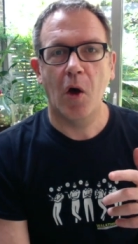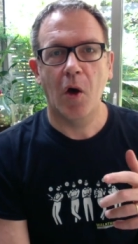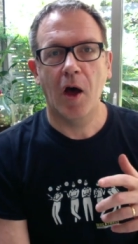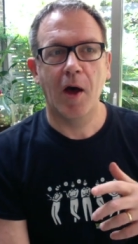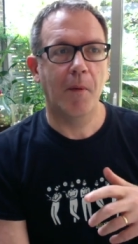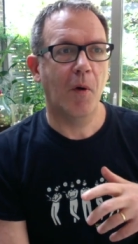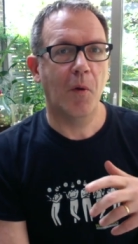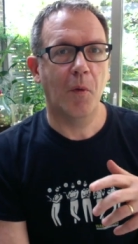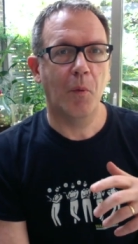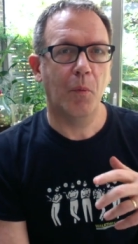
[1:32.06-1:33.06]

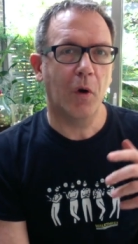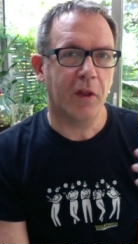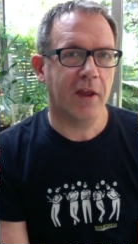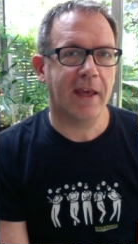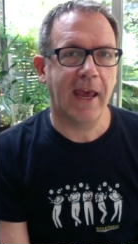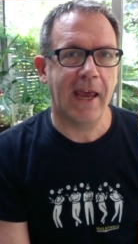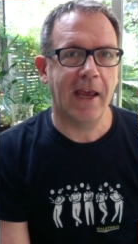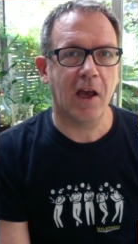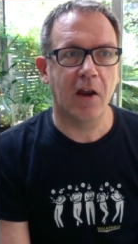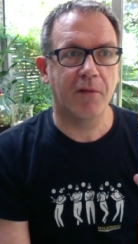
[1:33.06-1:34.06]
What are the key
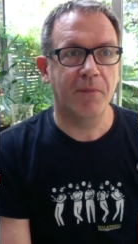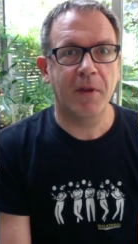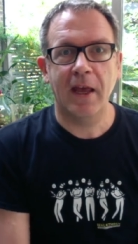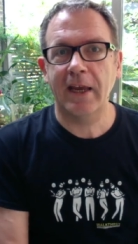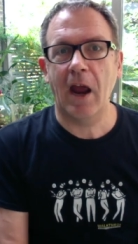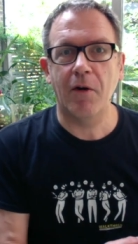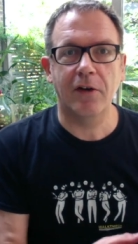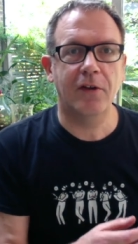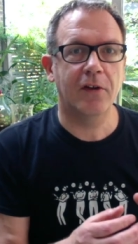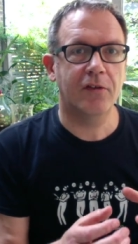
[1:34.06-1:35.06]
kind of
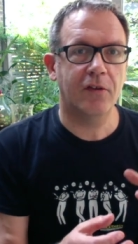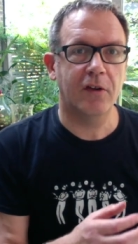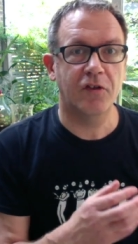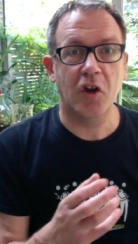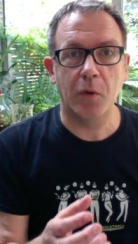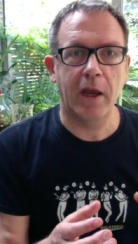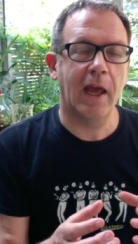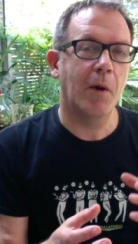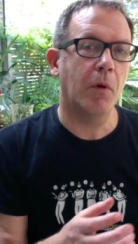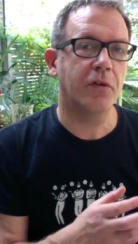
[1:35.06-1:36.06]
characters doing,
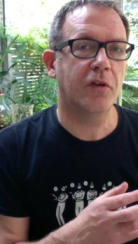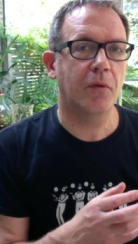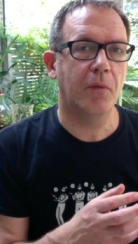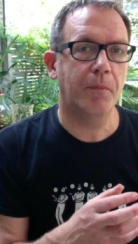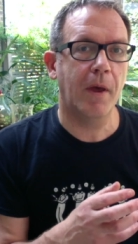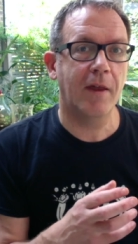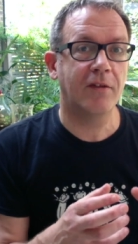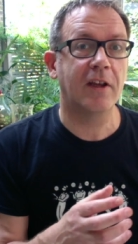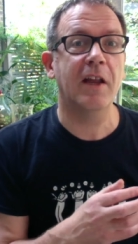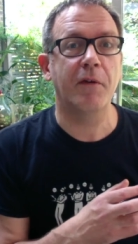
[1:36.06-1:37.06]
and what's the
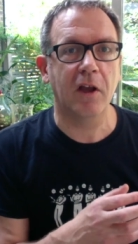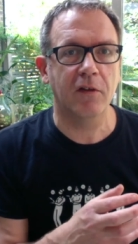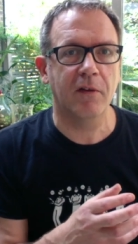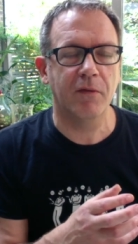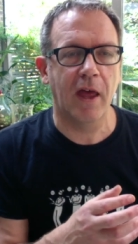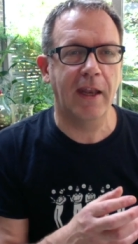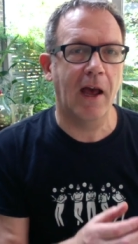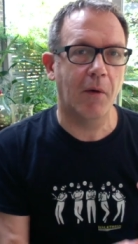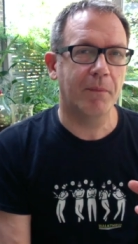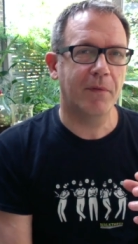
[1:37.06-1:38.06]
significance of that?
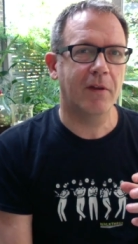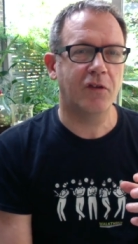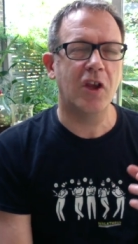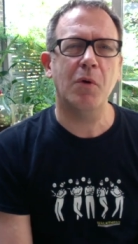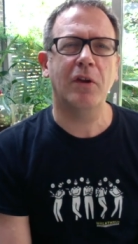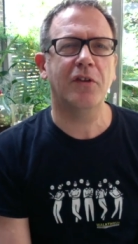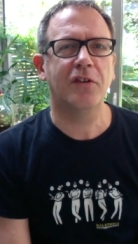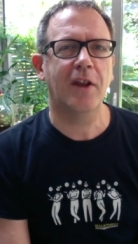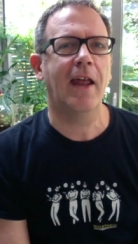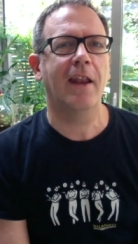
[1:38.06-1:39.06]
Now, do you
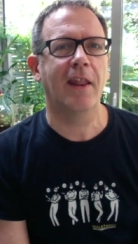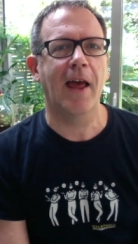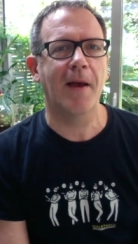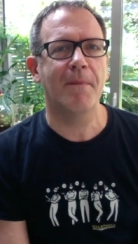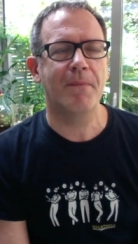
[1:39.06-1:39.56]
understand that?